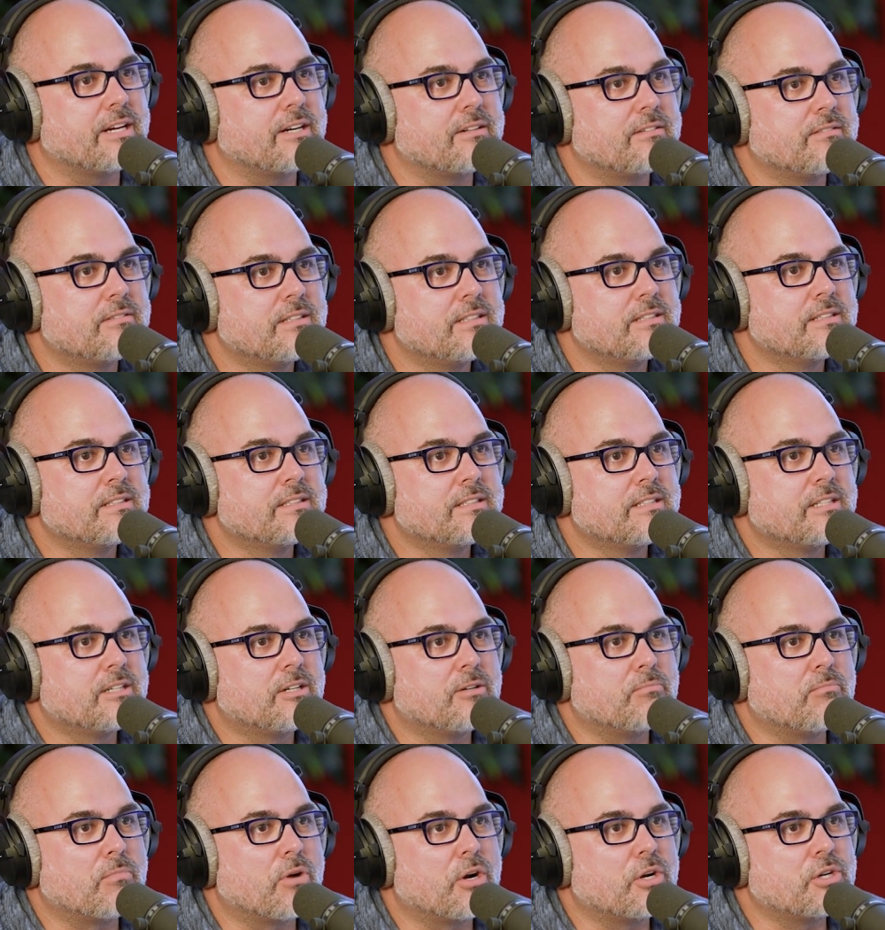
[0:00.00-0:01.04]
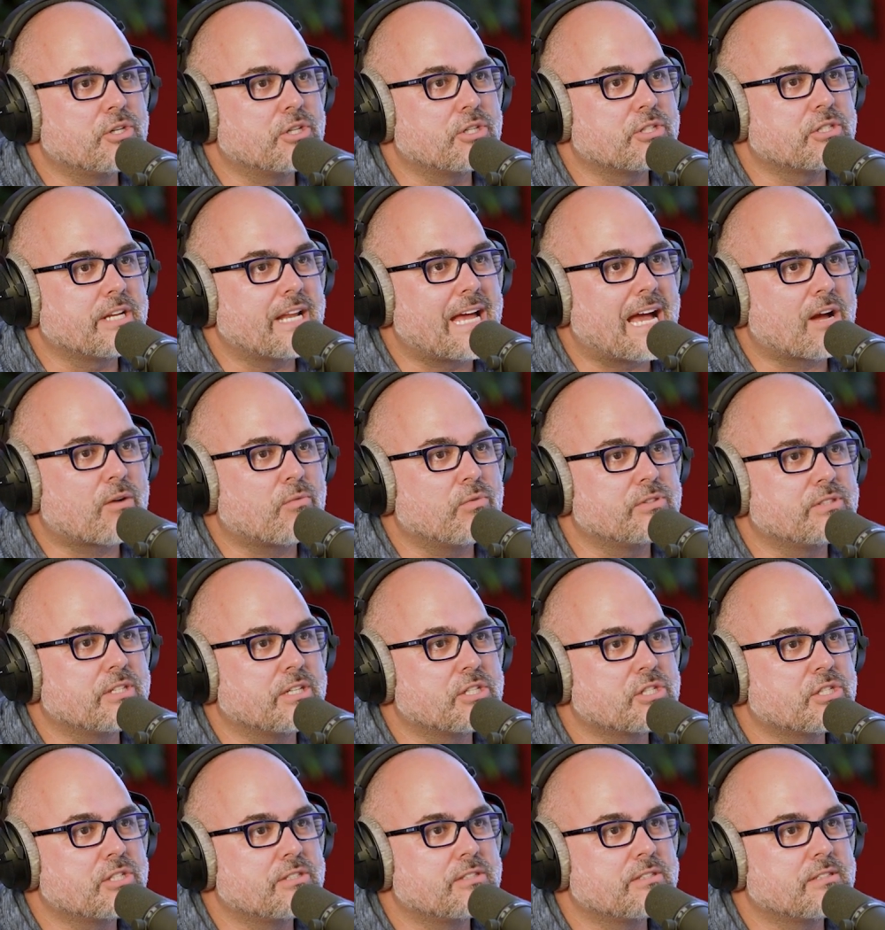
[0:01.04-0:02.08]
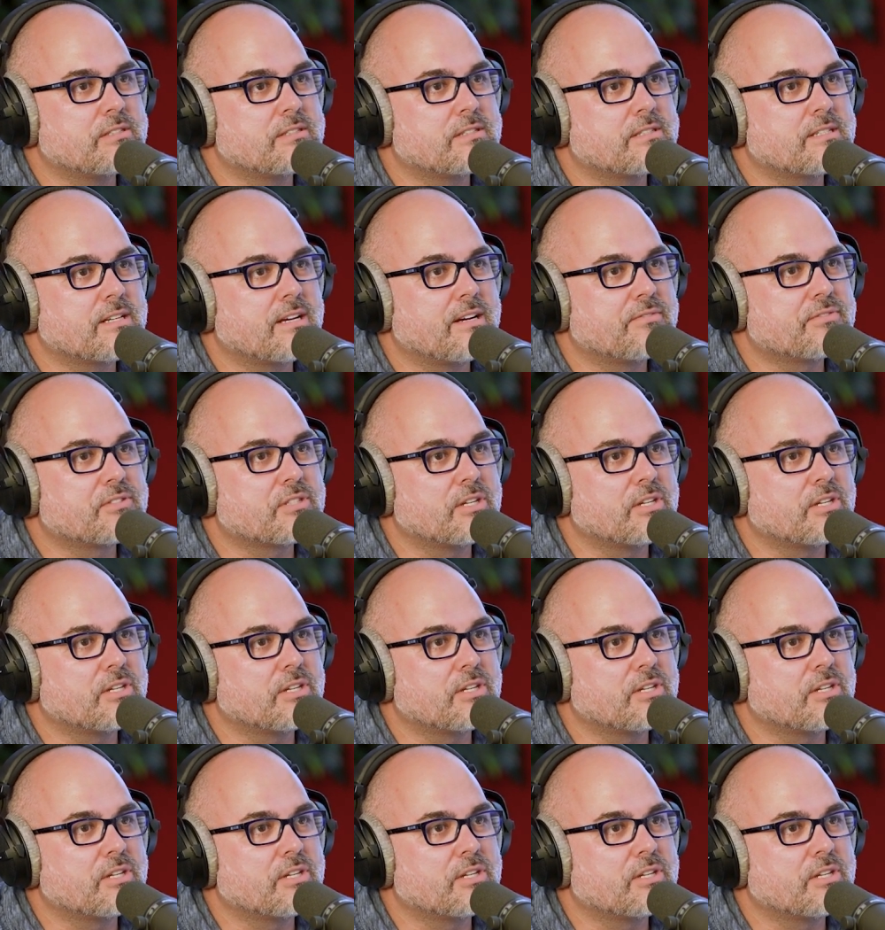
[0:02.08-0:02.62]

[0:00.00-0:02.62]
know, mergers and acquisitions and stuff.